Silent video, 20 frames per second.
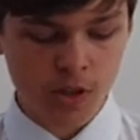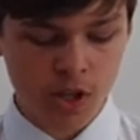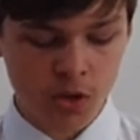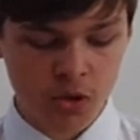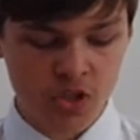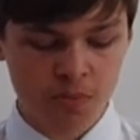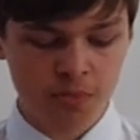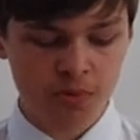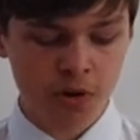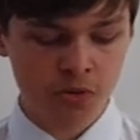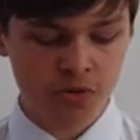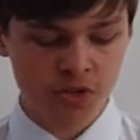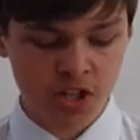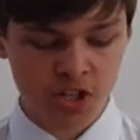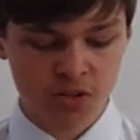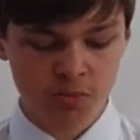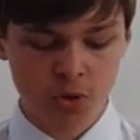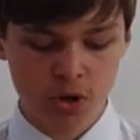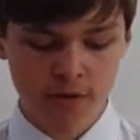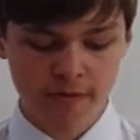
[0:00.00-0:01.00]
There was the
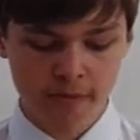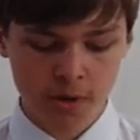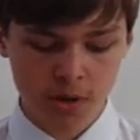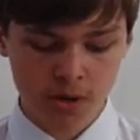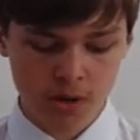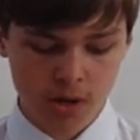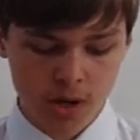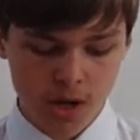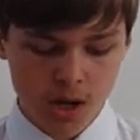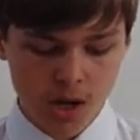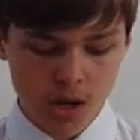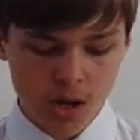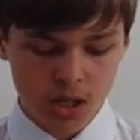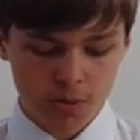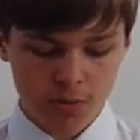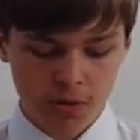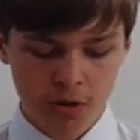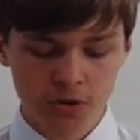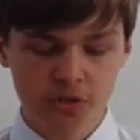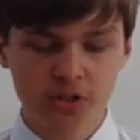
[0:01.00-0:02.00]
protest movement.
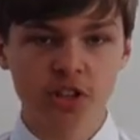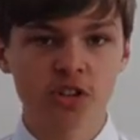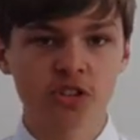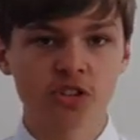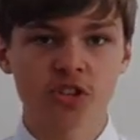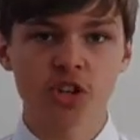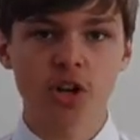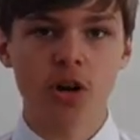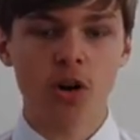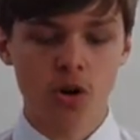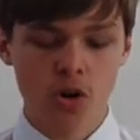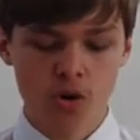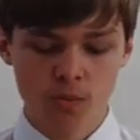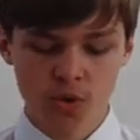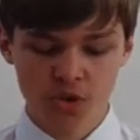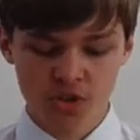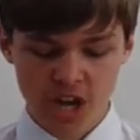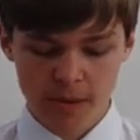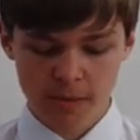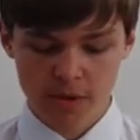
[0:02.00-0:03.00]
The protests at home
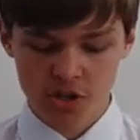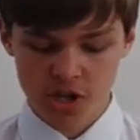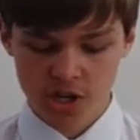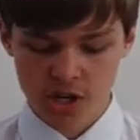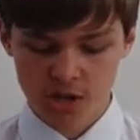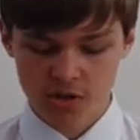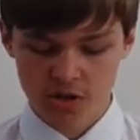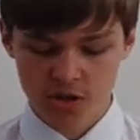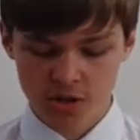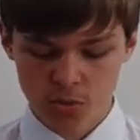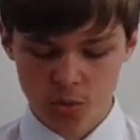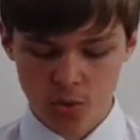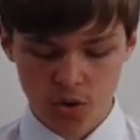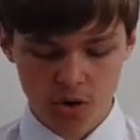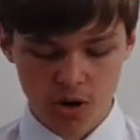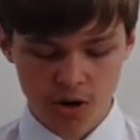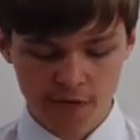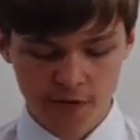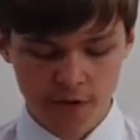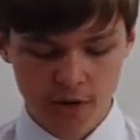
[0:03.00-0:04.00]
were damaging to the
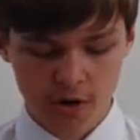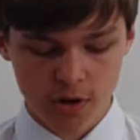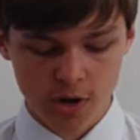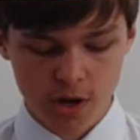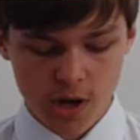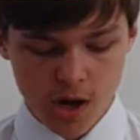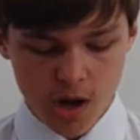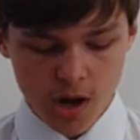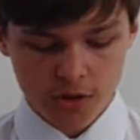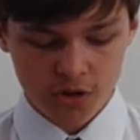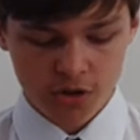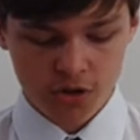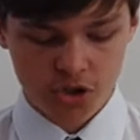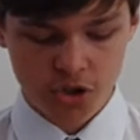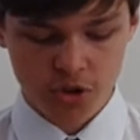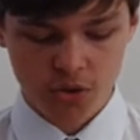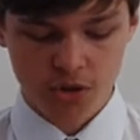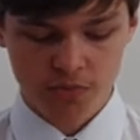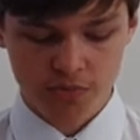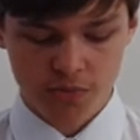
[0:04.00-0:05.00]
war effort. The
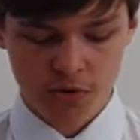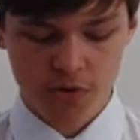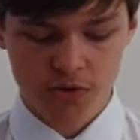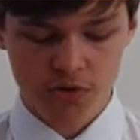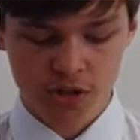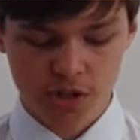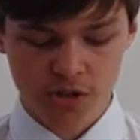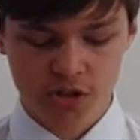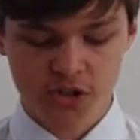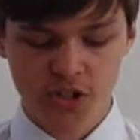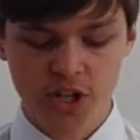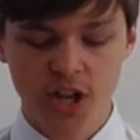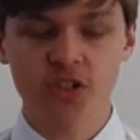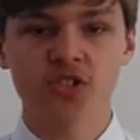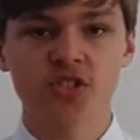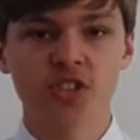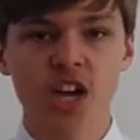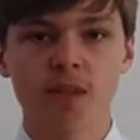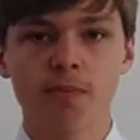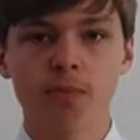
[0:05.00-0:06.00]
student protests
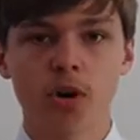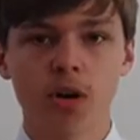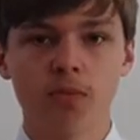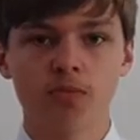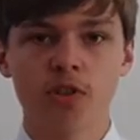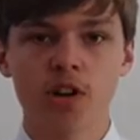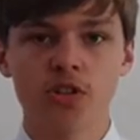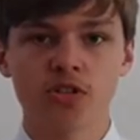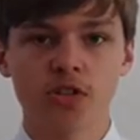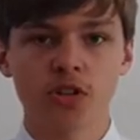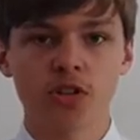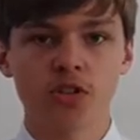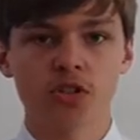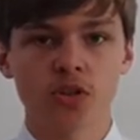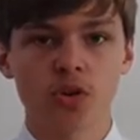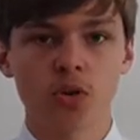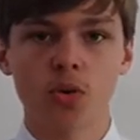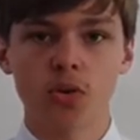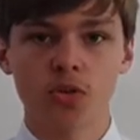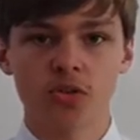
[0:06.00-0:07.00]
against napalm
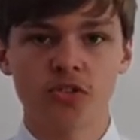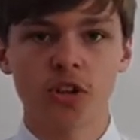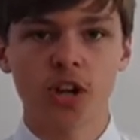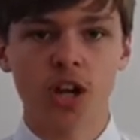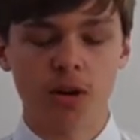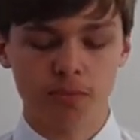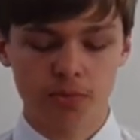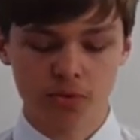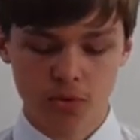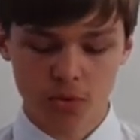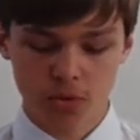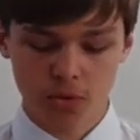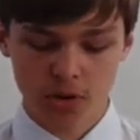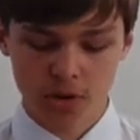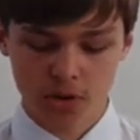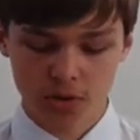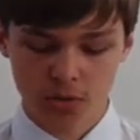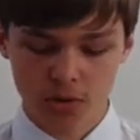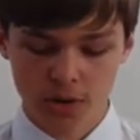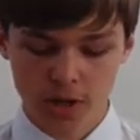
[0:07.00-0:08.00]
research caused an
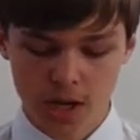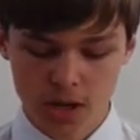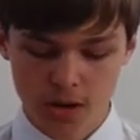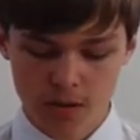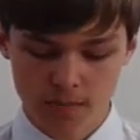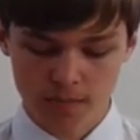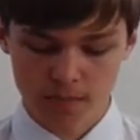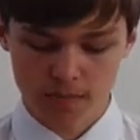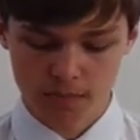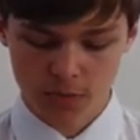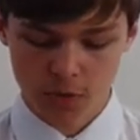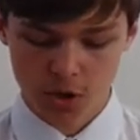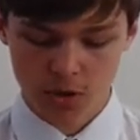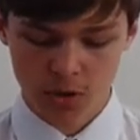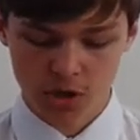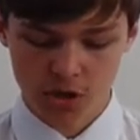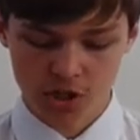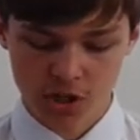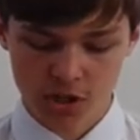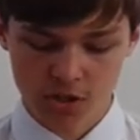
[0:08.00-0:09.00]
uproar in all the
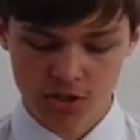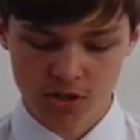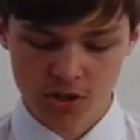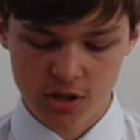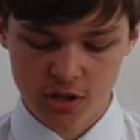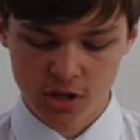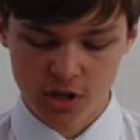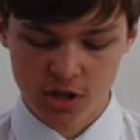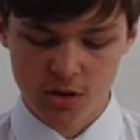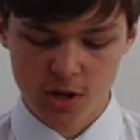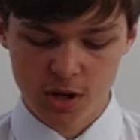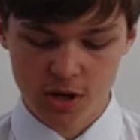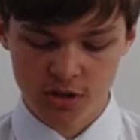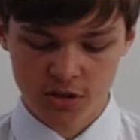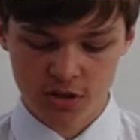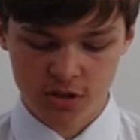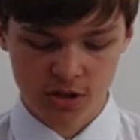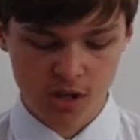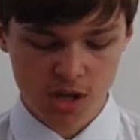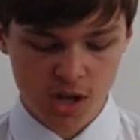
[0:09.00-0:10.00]
colleges in the
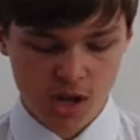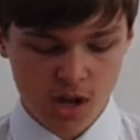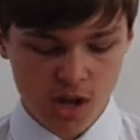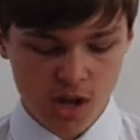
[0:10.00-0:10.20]
US.